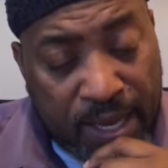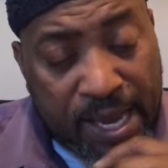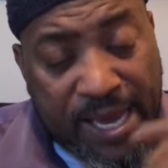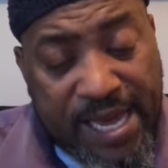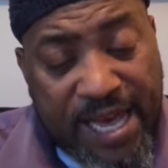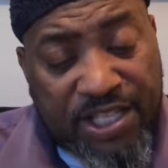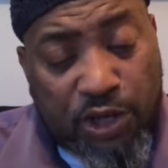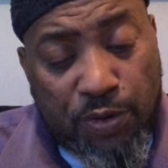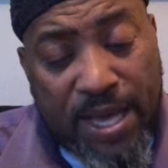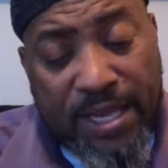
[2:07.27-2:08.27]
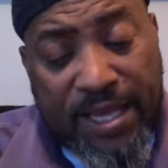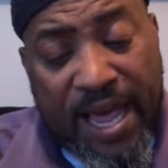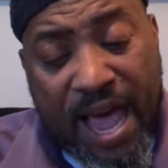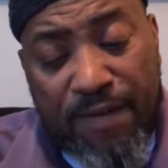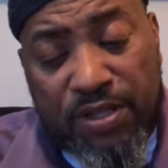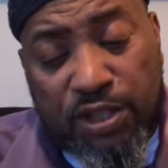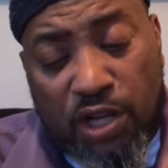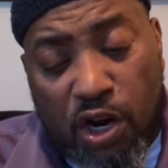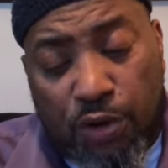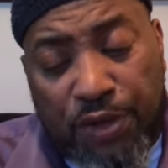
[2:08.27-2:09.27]
He has created the heavens and
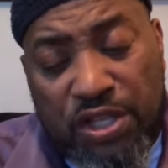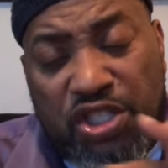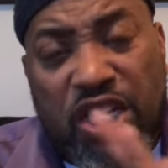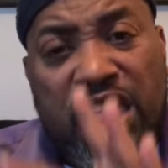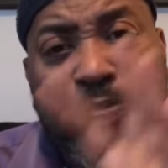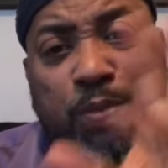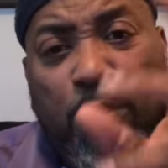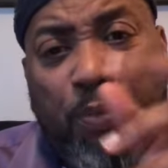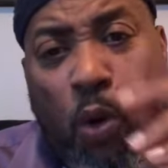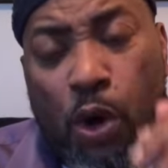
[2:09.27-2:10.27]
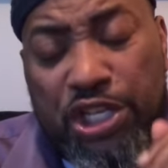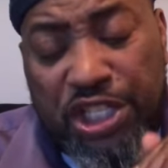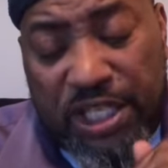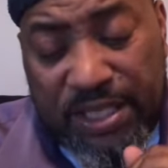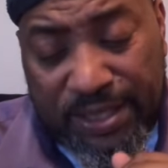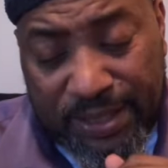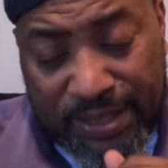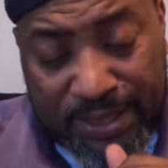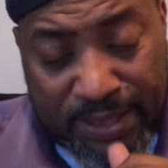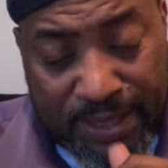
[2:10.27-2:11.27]
earth in just
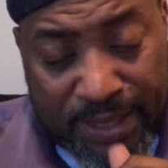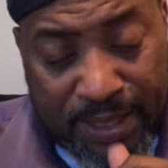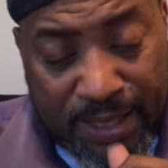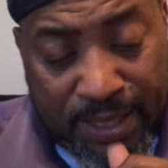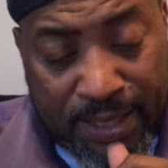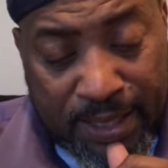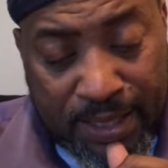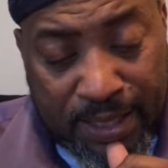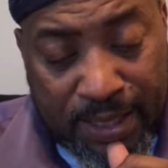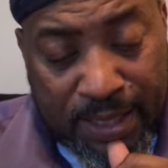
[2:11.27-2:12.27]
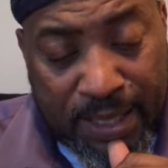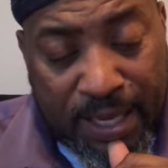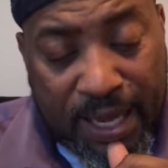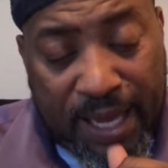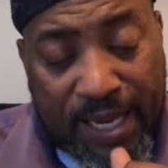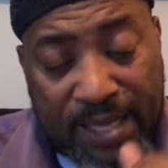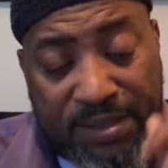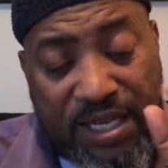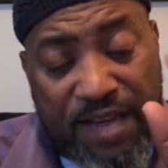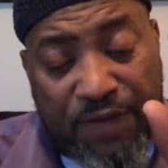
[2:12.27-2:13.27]
proportions and has
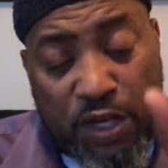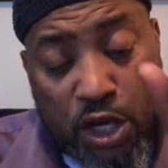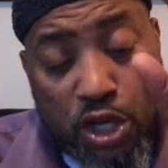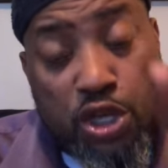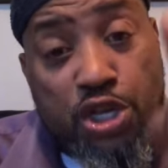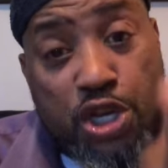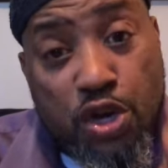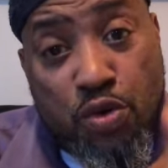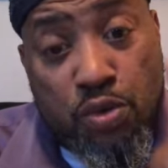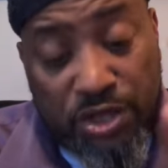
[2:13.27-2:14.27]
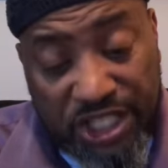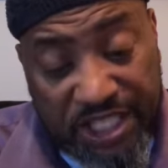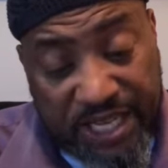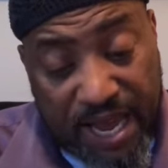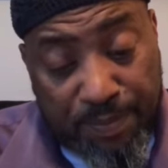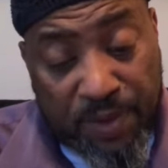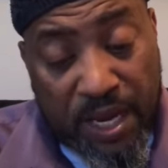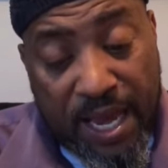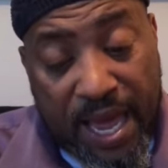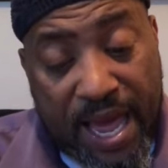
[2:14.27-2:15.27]
given you shape
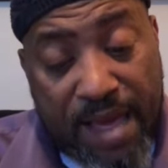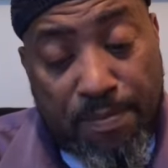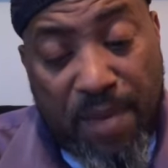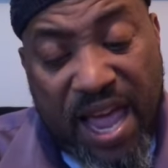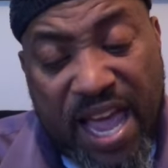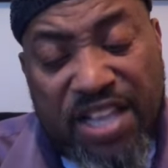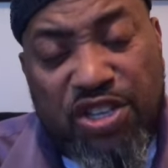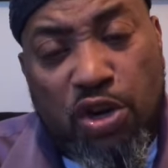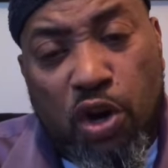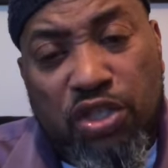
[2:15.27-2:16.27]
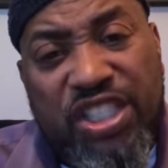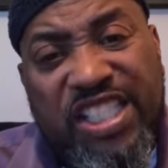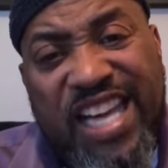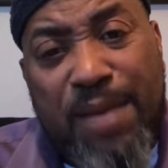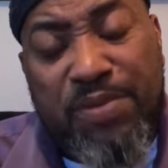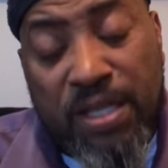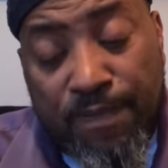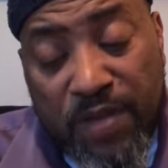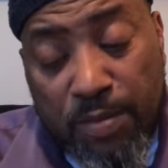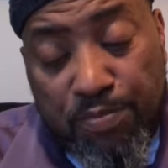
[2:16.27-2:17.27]
and made your shapes
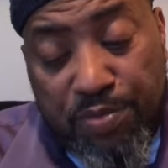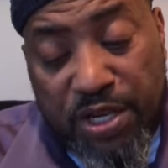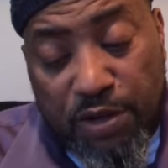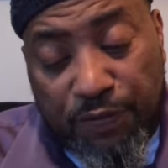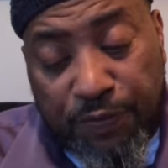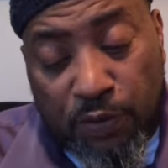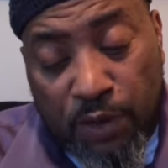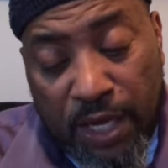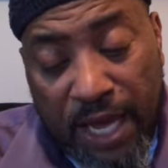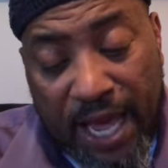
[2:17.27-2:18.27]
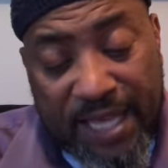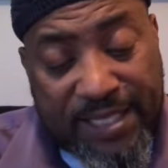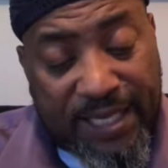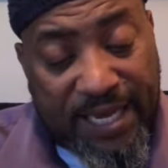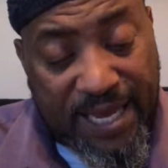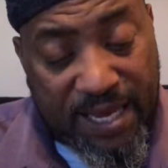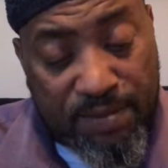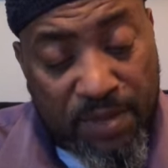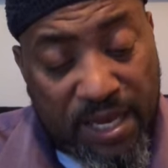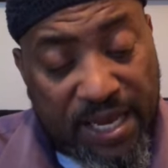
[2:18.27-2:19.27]
beautiful. And to
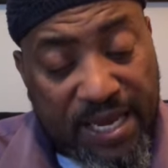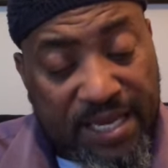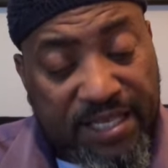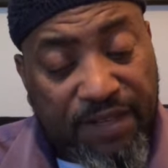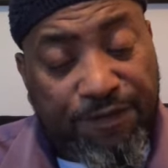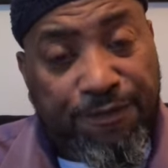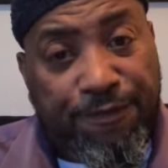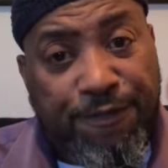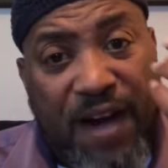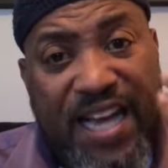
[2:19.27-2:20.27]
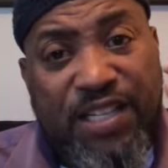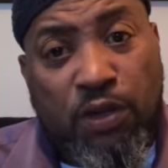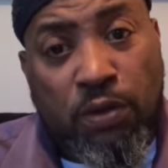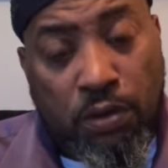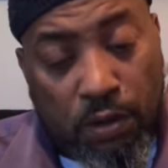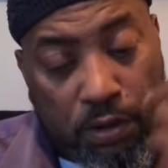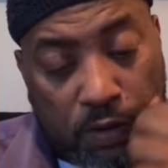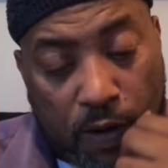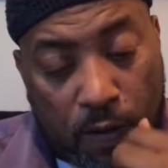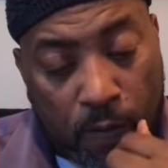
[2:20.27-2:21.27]
Him is the final
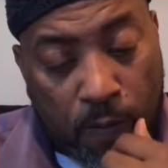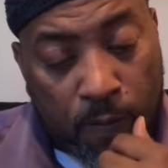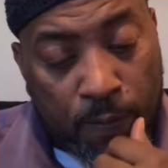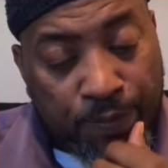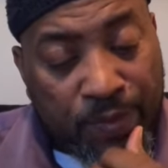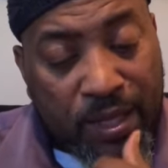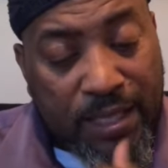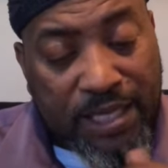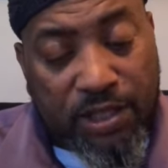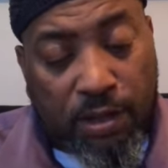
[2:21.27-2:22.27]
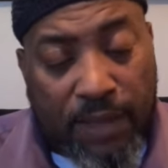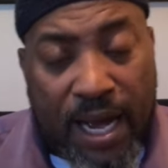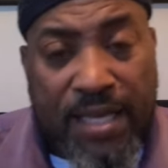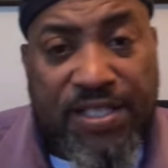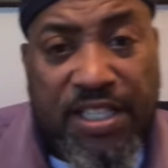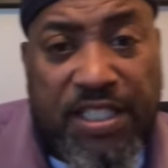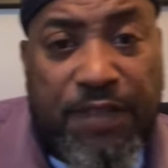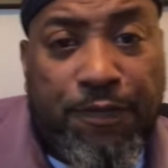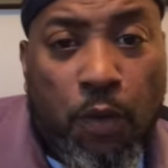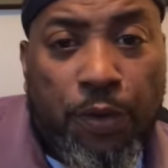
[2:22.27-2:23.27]
goal. That's Quran
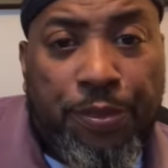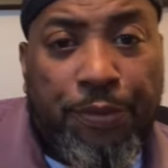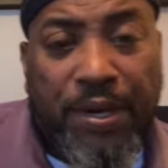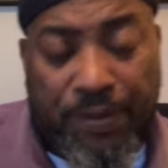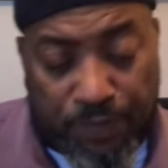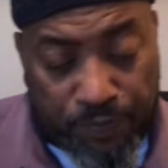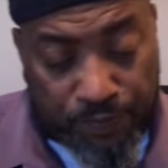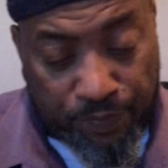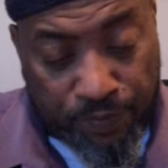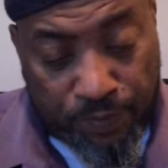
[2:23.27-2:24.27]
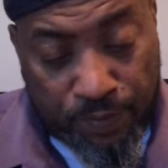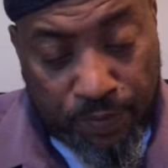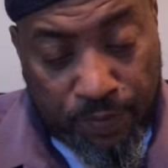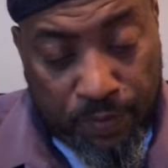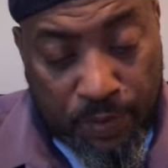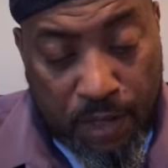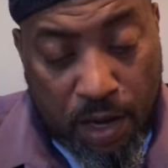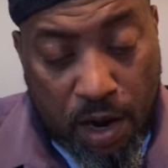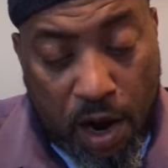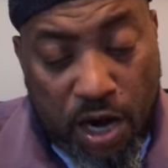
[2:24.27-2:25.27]
64:3.
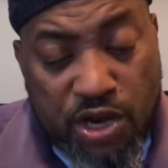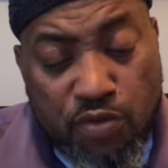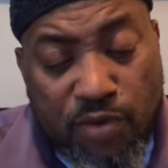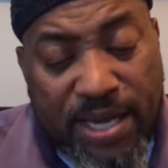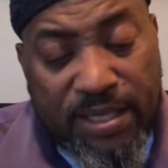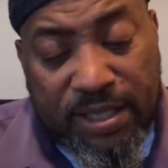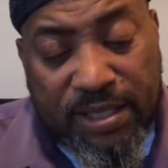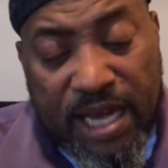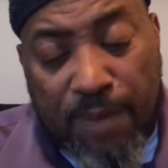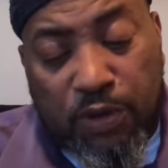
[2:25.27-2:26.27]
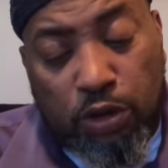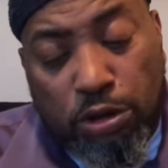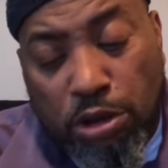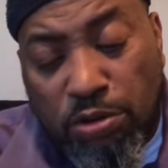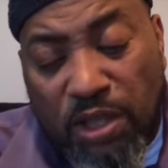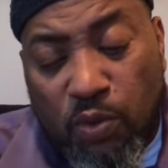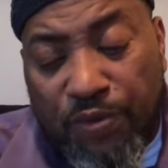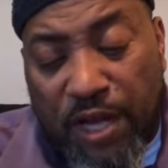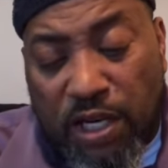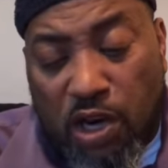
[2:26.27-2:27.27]
Are you ready to stop colluding
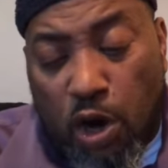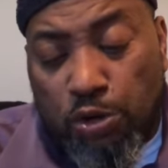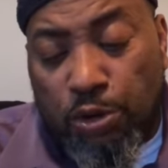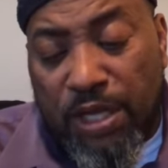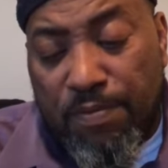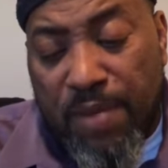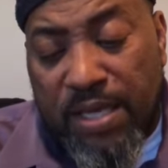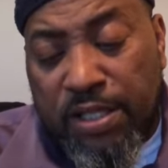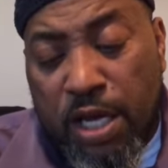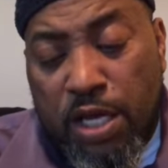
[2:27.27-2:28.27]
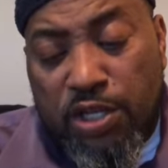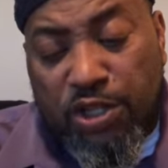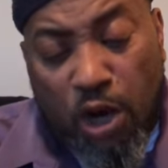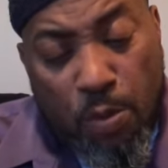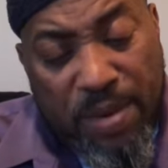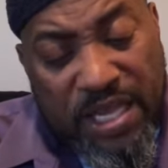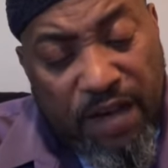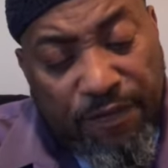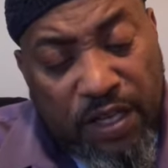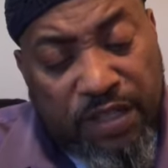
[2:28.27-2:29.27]
with a culture that makes so many
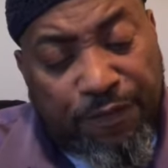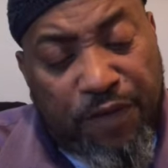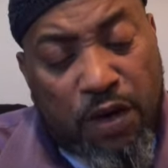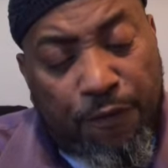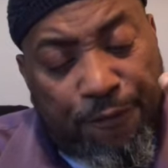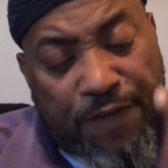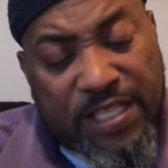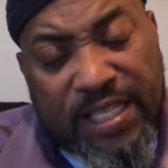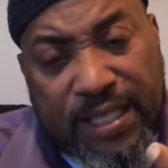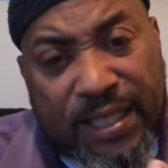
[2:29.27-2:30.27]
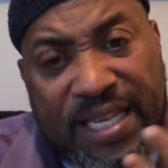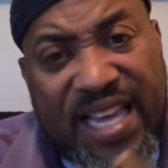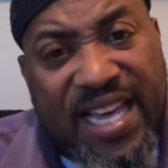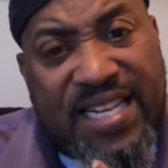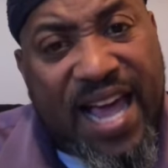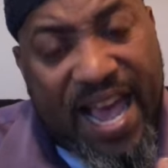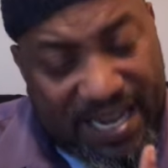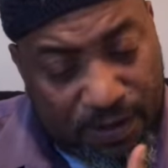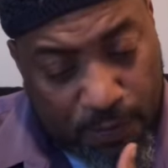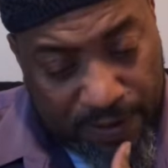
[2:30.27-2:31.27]
of us feel physically
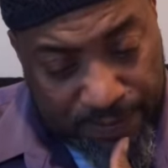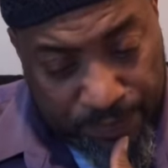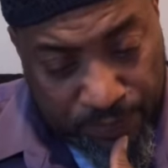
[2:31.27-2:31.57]
inadequate?